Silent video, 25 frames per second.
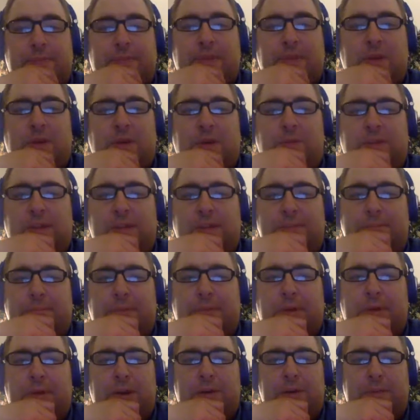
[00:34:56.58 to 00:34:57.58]
Hopefully,
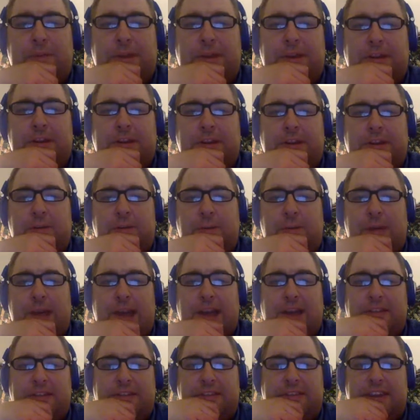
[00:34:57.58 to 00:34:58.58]
Bergman can
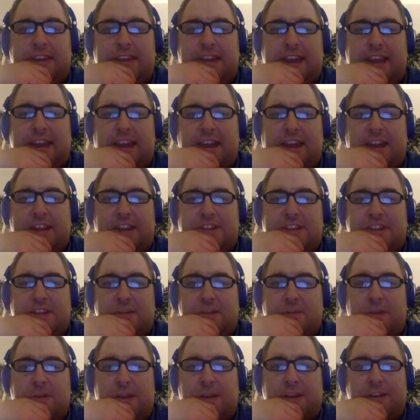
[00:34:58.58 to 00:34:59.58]
crack the
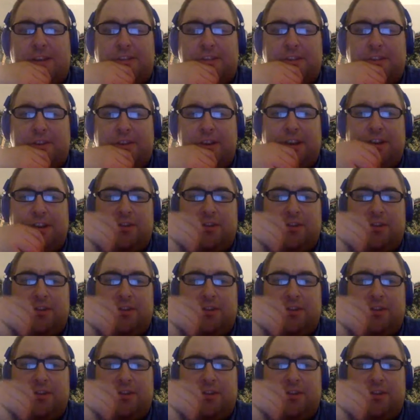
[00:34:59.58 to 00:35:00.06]
NHL roster in